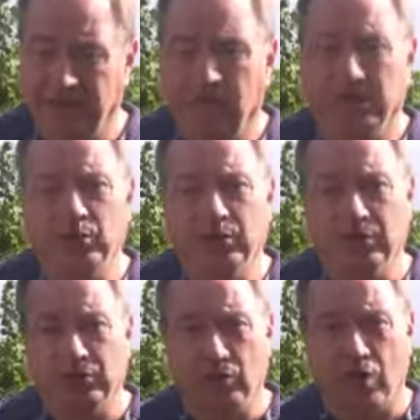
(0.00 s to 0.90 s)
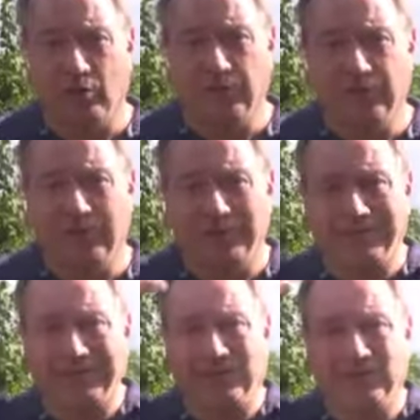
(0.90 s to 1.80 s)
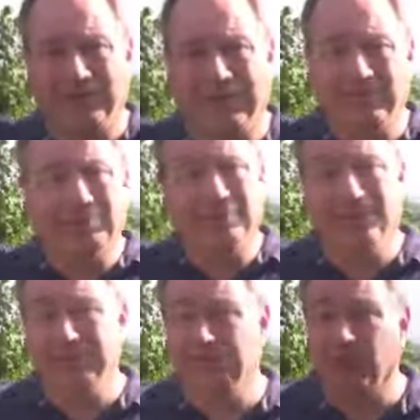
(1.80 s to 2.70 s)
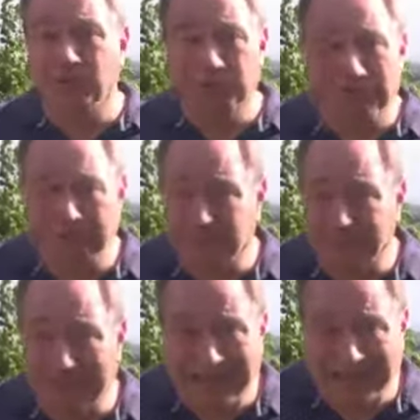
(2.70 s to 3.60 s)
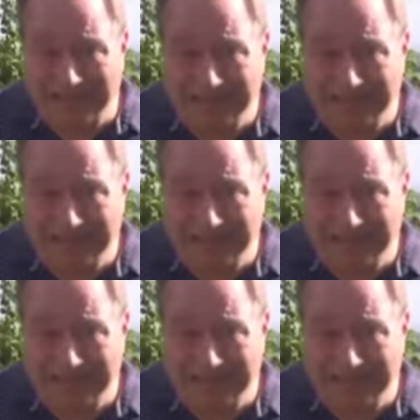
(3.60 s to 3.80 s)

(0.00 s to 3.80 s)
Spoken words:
when you can talk with them at their level, because most people can't.